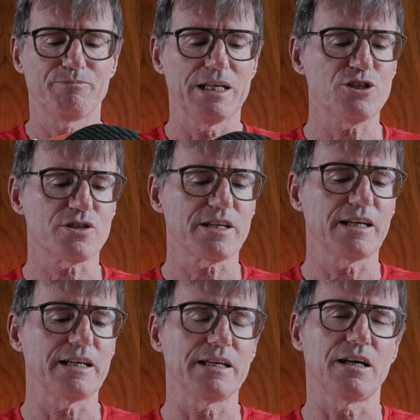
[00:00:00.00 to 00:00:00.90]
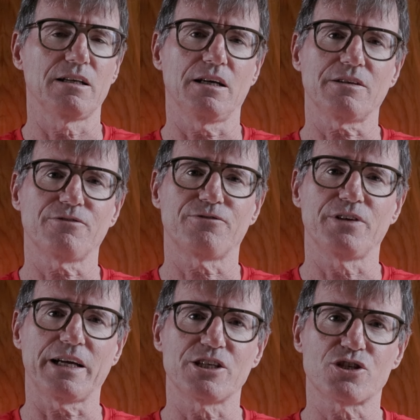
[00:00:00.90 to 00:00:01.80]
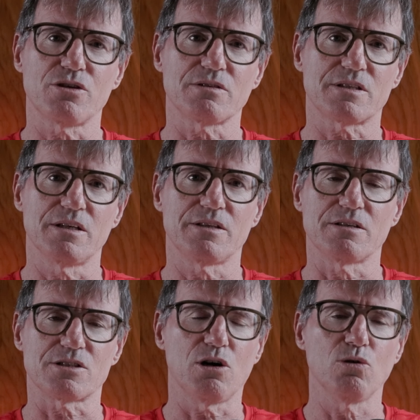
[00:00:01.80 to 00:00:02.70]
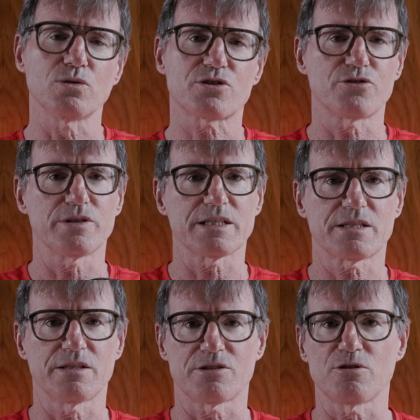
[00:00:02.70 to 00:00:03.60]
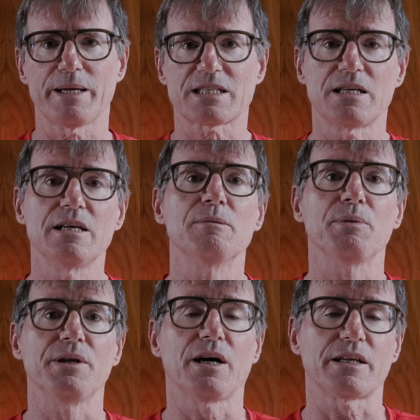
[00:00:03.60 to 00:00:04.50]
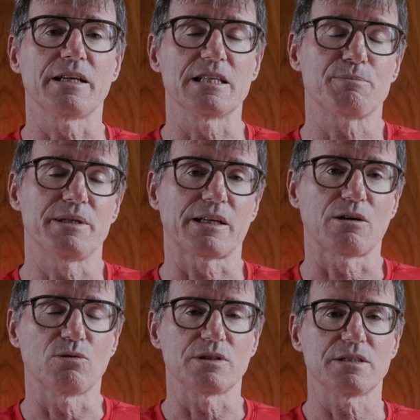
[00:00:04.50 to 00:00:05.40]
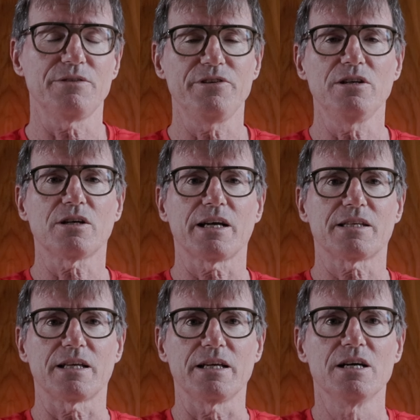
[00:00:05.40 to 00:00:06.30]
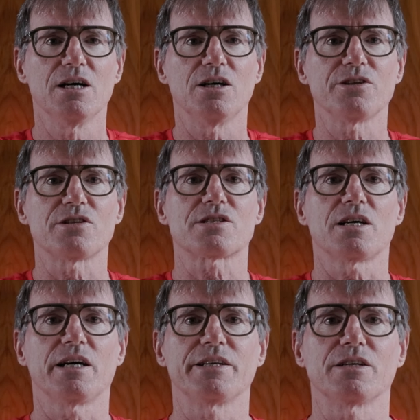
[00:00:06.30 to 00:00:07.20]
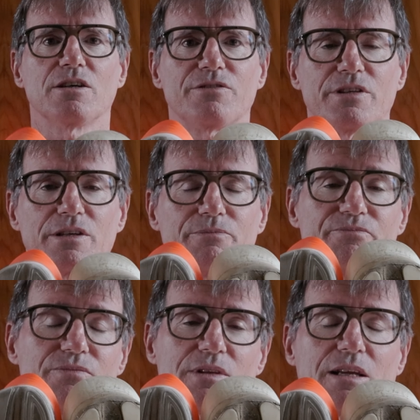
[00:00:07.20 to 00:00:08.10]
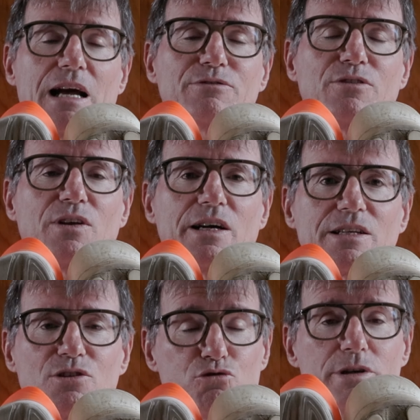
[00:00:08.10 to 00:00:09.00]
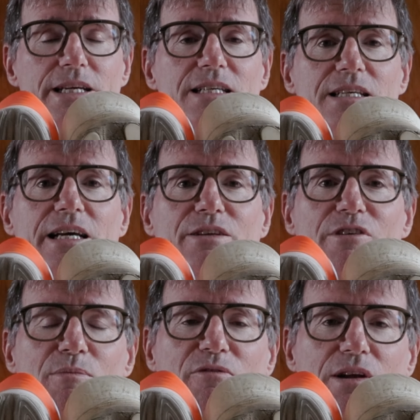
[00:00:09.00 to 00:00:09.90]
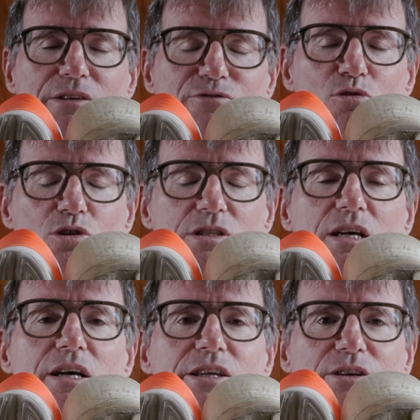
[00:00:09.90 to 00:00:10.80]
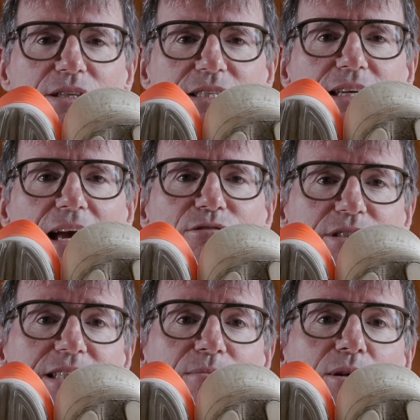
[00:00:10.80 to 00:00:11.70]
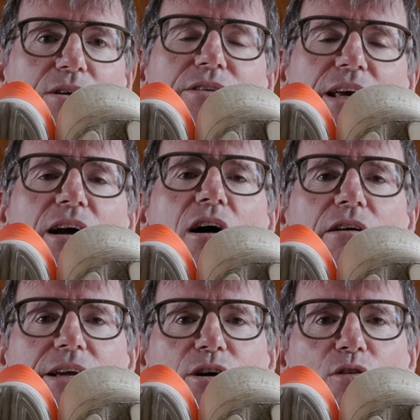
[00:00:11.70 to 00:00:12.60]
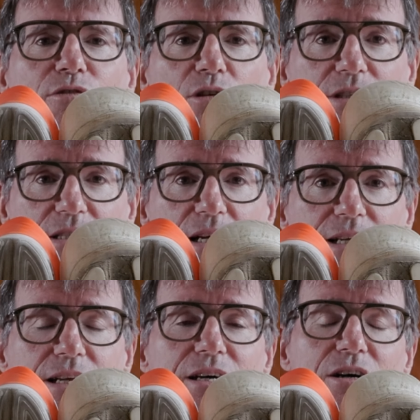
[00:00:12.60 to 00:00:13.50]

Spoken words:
Interestingly, a lot of Nike shoes, there's holes through this to the ZoomX, but not in these particular ones. And if you look at the underside of the Alphafly 3s and the Vaporfly 4s, you can see how similar they are in overall design,